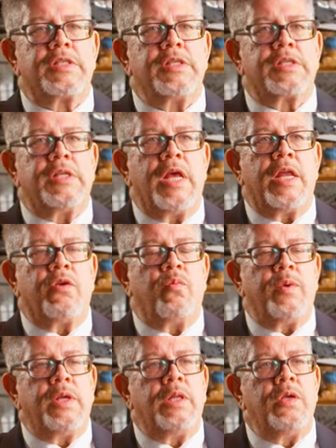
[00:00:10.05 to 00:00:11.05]

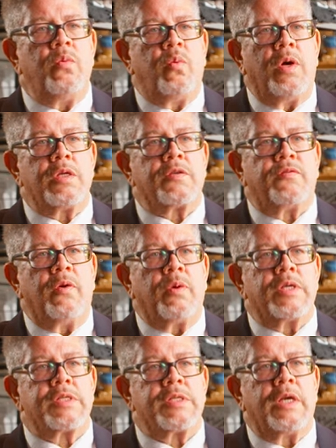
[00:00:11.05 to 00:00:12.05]
Cincinnati really was
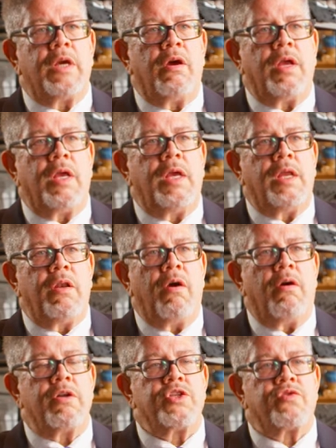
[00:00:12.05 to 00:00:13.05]
focusing
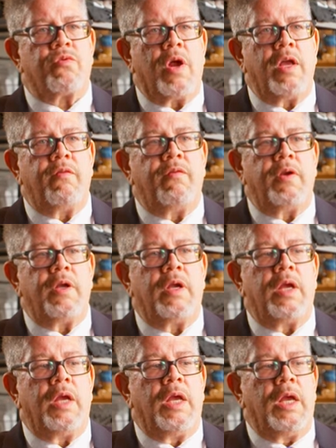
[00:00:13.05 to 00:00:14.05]
on
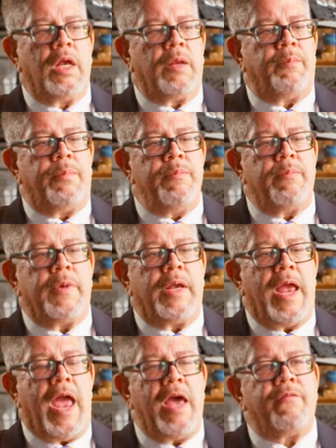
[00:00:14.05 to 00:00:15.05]
driving
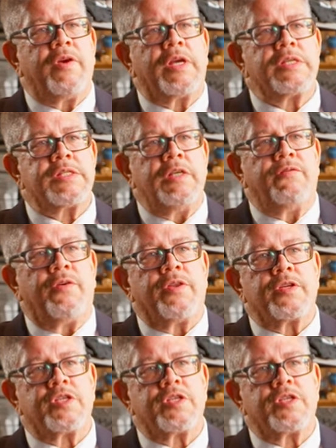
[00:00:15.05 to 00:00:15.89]
advocacy for the